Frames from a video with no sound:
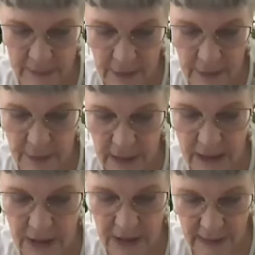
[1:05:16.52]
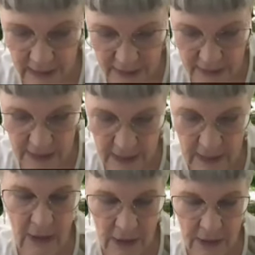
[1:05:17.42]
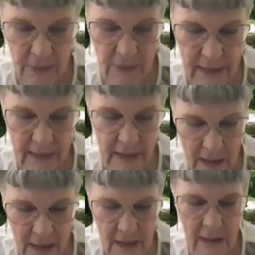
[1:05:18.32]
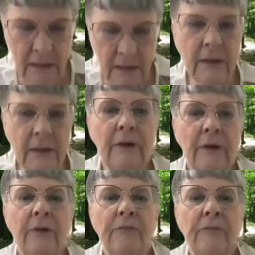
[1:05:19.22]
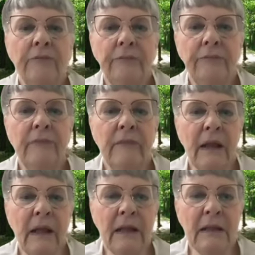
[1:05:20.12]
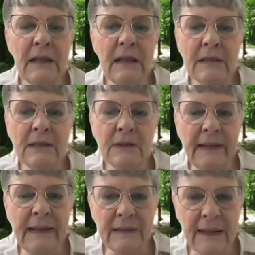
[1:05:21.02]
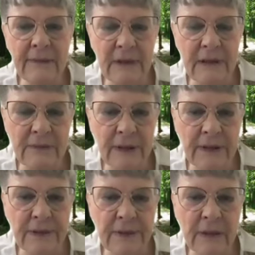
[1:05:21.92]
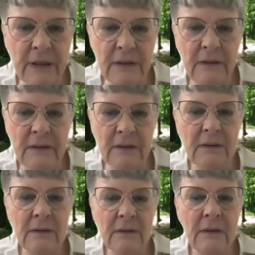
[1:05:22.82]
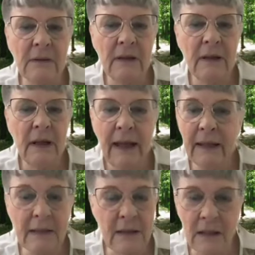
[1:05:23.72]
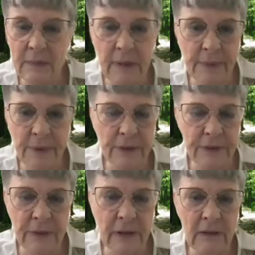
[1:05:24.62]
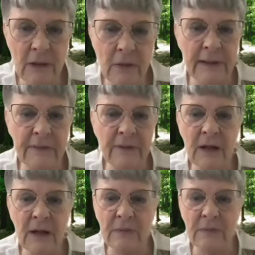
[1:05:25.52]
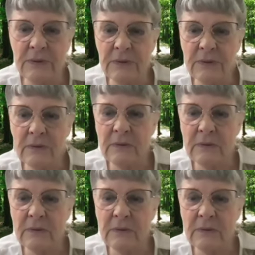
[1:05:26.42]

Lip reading: Coming Home Project, there is a thing called Awakening Heart. And it's on the 27th of every month. And it's all about poetry. Nobody ever comes.